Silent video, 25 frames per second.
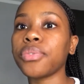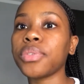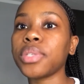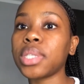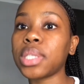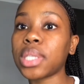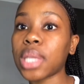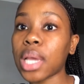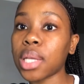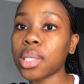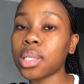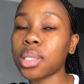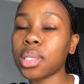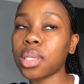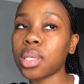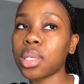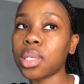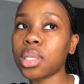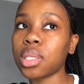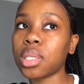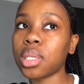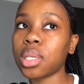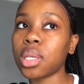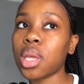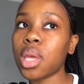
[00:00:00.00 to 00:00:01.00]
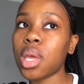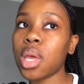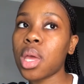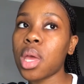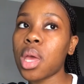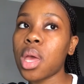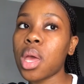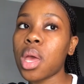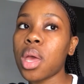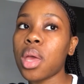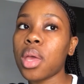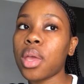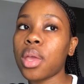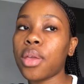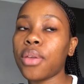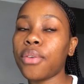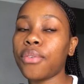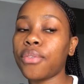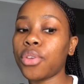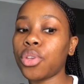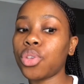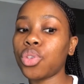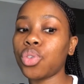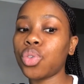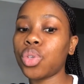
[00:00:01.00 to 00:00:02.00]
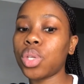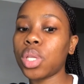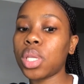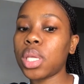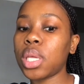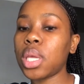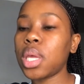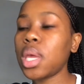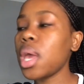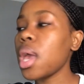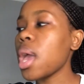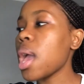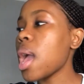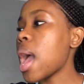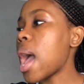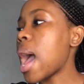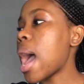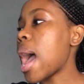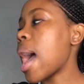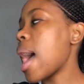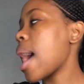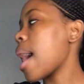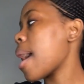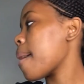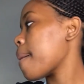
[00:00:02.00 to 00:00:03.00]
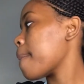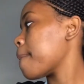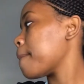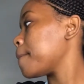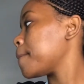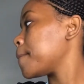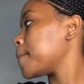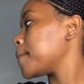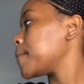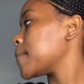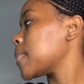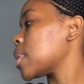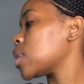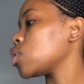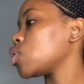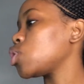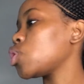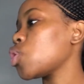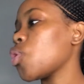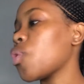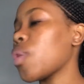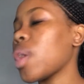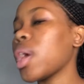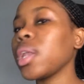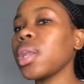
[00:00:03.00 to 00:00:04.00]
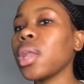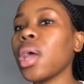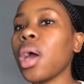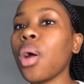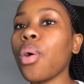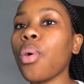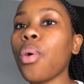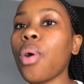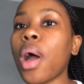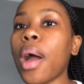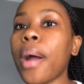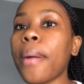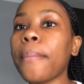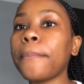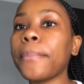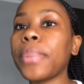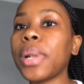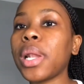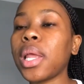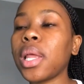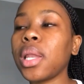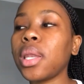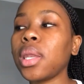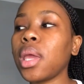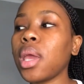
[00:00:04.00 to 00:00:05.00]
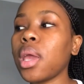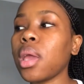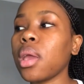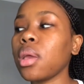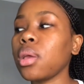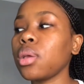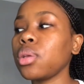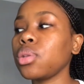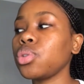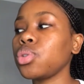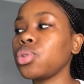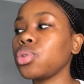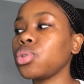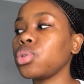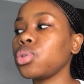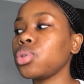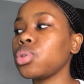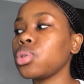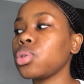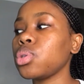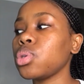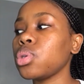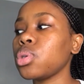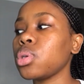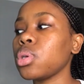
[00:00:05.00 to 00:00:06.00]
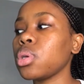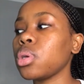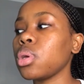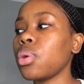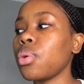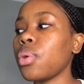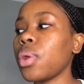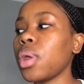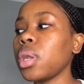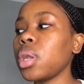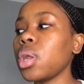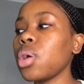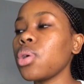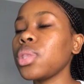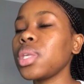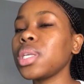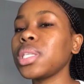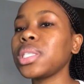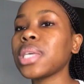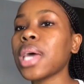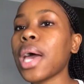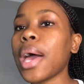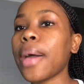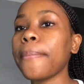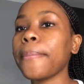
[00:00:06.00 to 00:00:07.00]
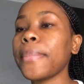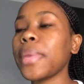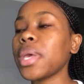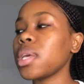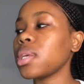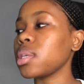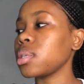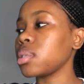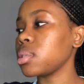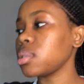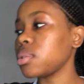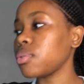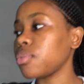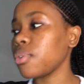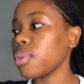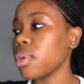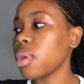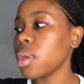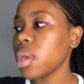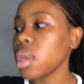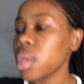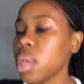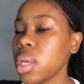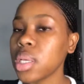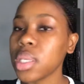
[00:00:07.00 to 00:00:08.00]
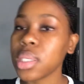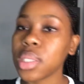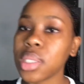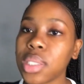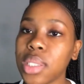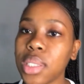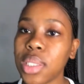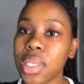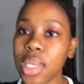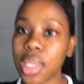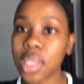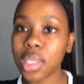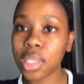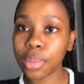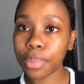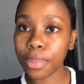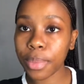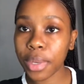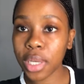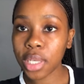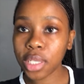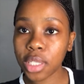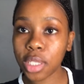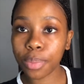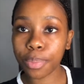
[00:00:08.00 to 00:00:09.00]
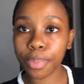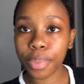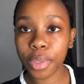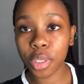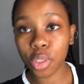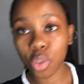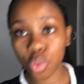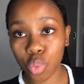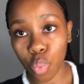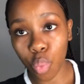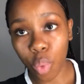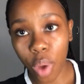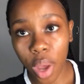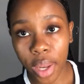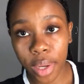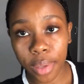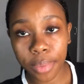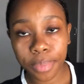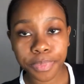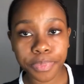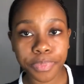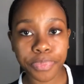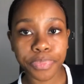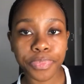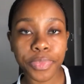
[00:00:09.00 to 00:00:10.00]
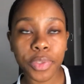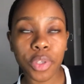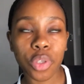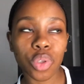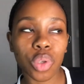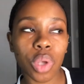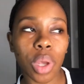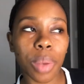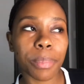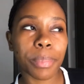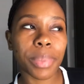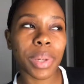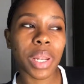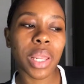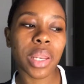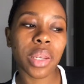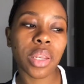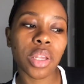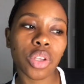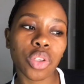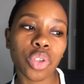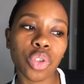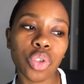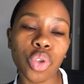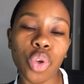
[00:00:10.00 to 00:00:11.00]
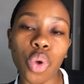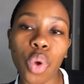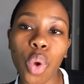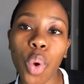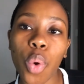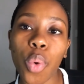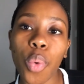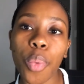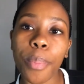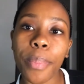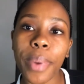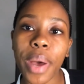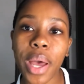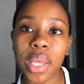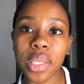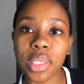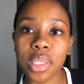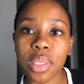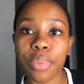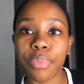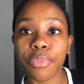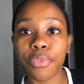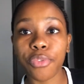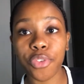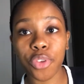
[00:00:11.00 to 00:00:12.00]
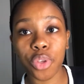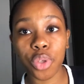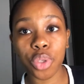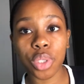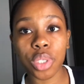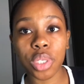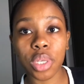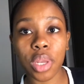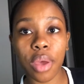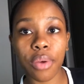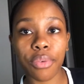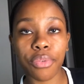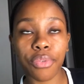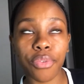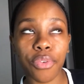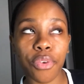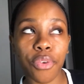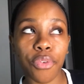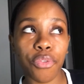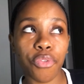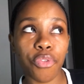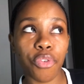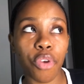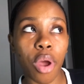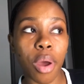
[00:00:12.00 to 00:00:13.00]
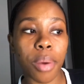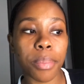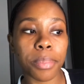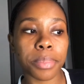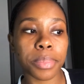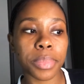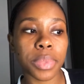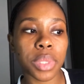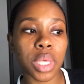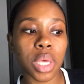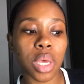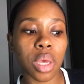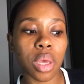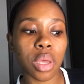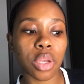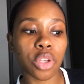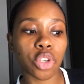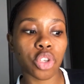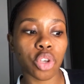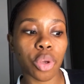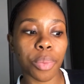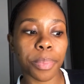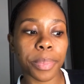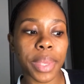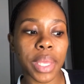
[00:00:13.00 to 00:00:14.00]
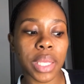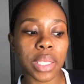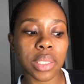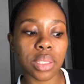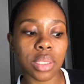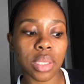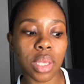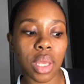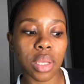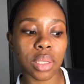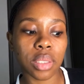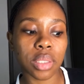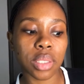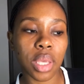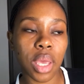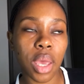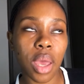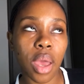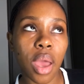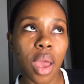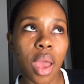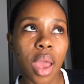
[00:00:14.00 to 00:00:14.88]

started eventually um so right now i'm planning right now the time is six minutes past one so i'm planning to go buy some few stuff from the shopping center